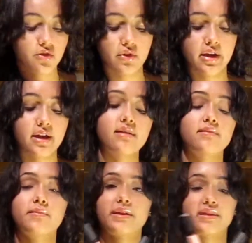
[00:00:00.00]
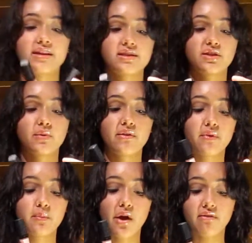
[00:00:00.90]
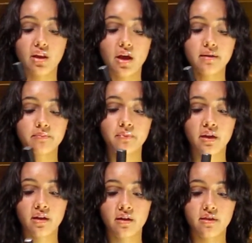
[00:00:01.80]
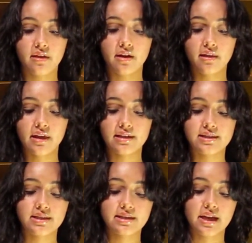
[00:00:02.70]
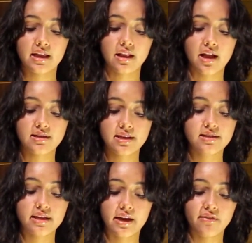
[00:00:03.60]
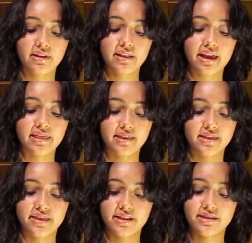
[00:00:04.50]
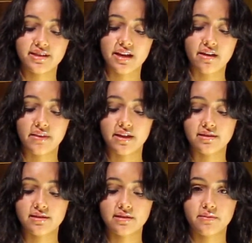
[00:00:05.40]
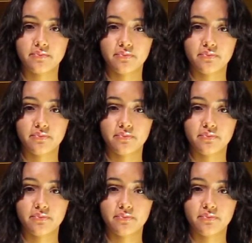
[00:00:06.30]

three, but these two are from Revlon. They're like stick glosses and I really like the stick on this.